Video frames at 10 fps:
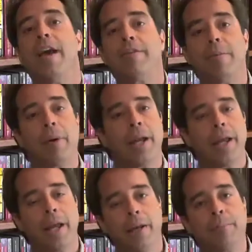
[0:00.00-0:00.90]
everybody
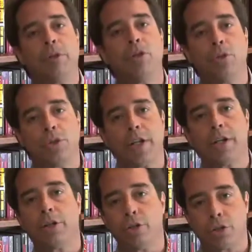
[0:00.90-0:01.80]
help you
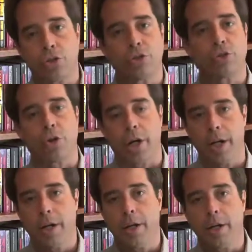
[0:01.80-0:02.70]
tell your story.
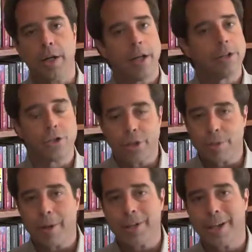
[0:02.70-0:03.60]
It's just
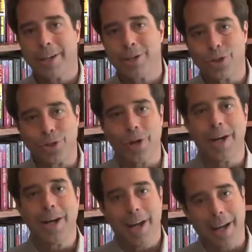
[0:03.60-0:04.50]
about telling the story
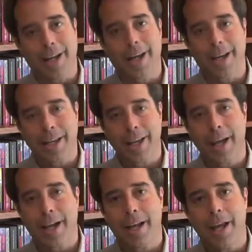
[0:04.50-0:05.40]
again and
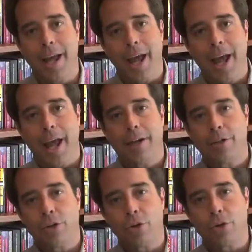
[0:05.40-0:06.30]
again.
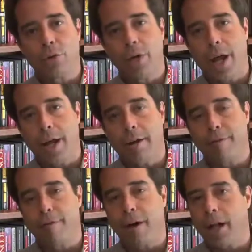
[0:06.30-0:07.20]
And to create a
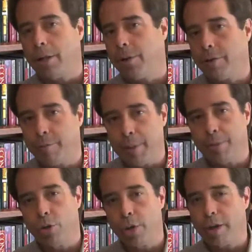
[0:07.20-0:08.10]
following of
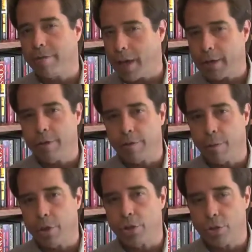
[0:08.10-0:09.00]
people who get value
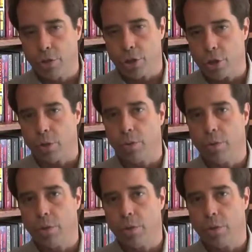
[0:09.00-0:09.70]
from what you do,